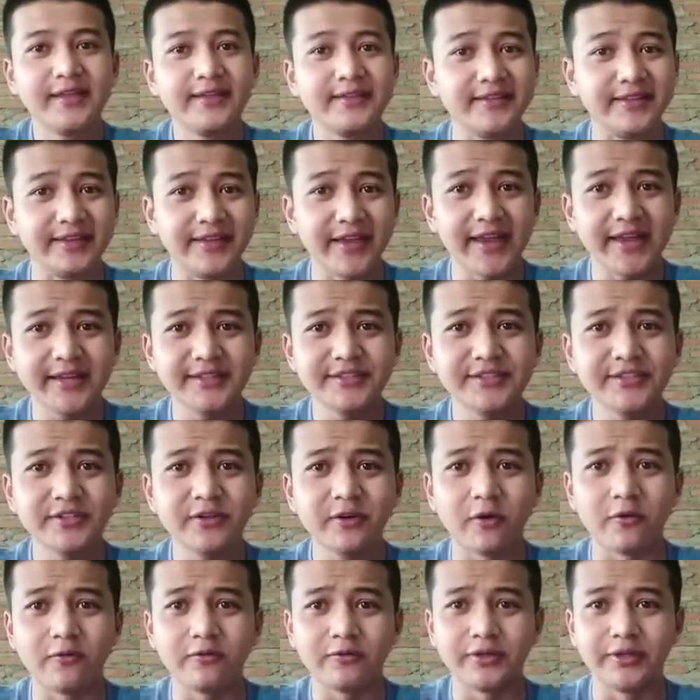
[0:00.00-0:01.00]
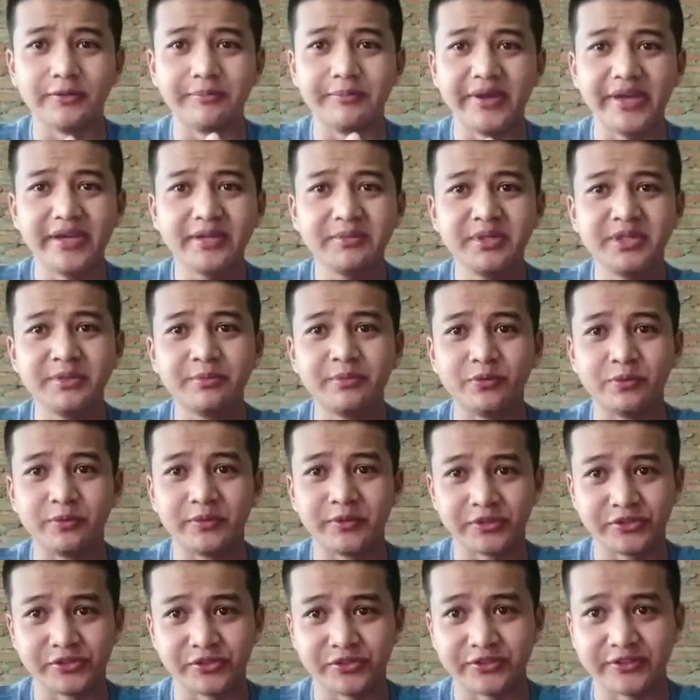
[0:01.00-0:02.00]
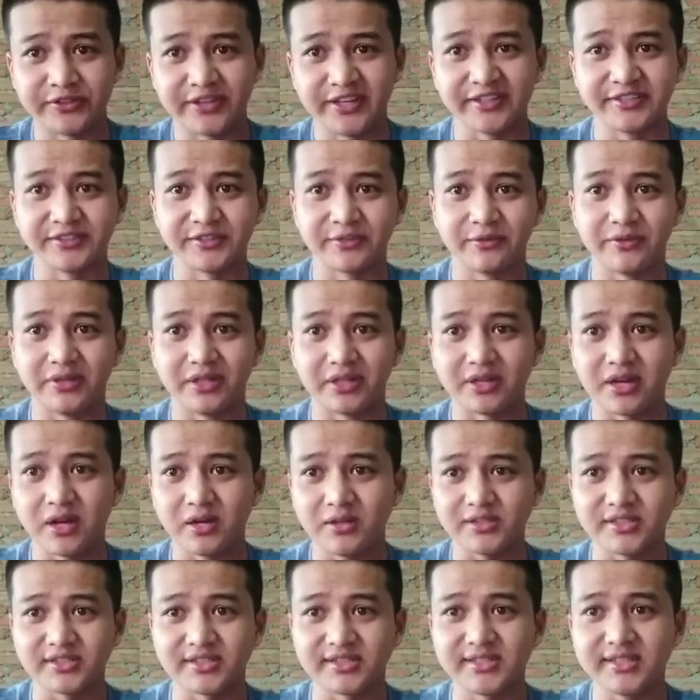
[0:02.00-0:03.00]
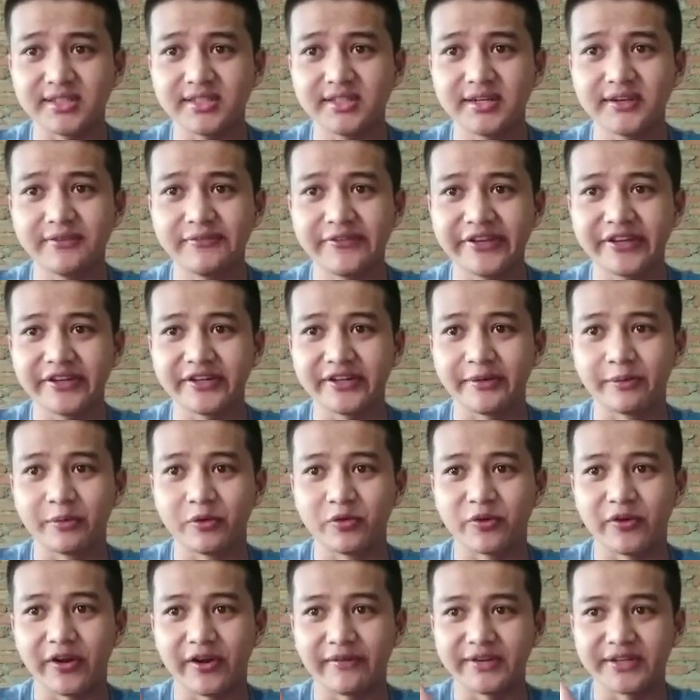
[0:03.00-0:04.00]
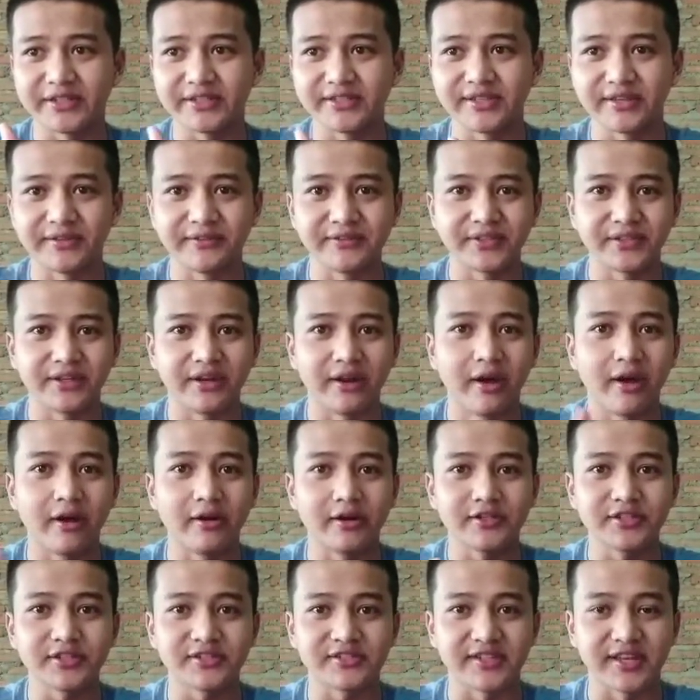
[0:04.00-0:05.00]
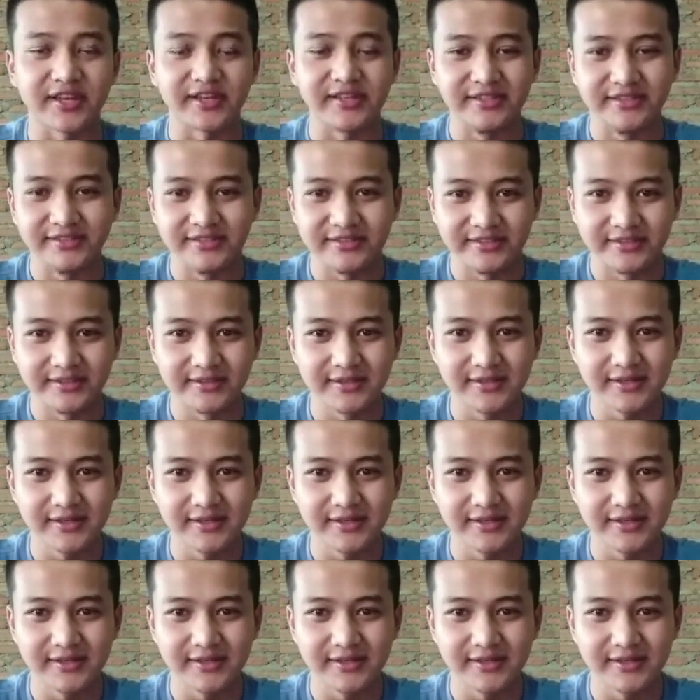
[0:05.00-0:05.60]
The aging of the baby boomer generation will cause a significant demographic shift in our society,